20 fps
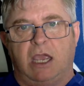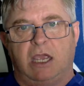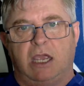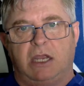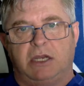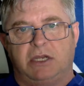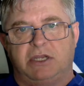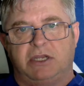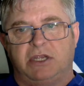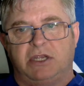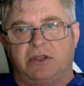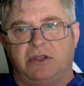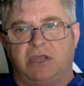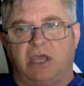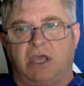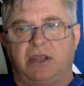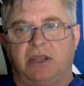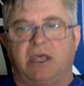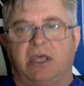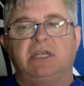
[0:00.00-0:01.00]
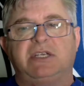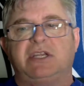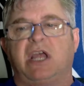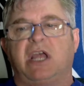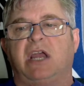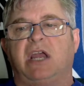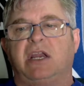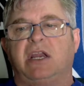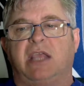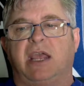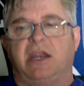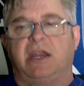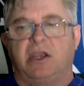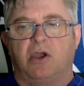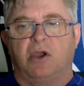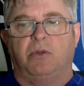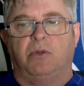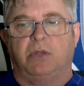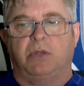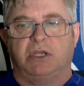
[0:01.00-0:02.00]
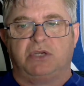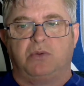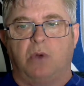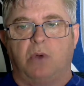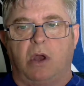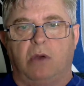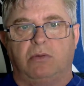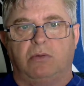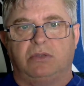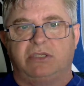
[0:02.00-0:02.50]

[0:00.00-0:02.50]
and they then started getting on this role.